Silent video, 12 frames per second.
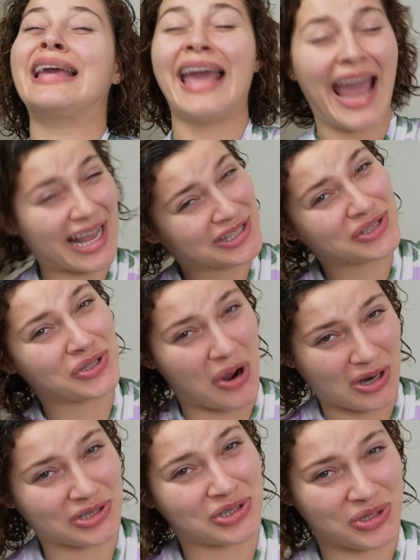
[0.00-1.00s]
can't
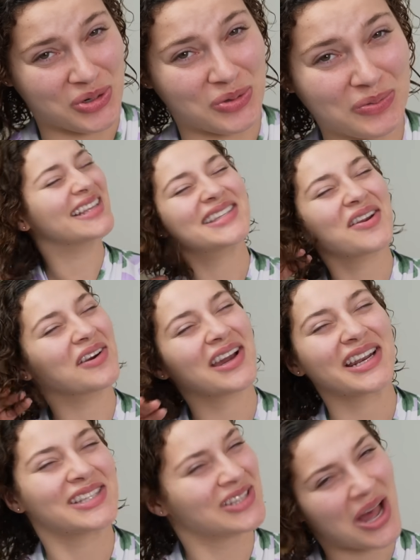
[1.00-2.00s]
talk to. This
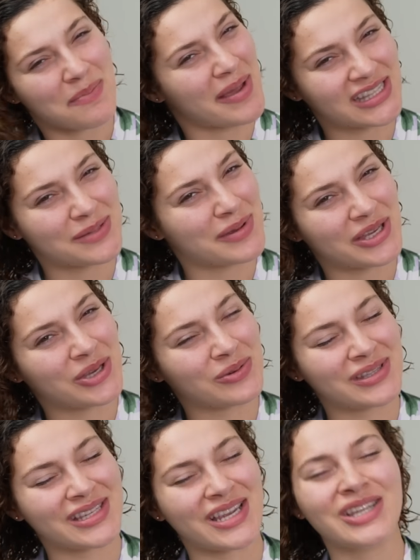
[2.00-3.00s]
haircut is not meant to be
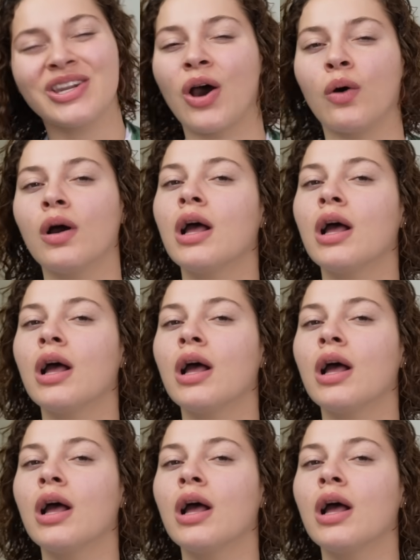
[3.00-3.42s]
cutesy, no.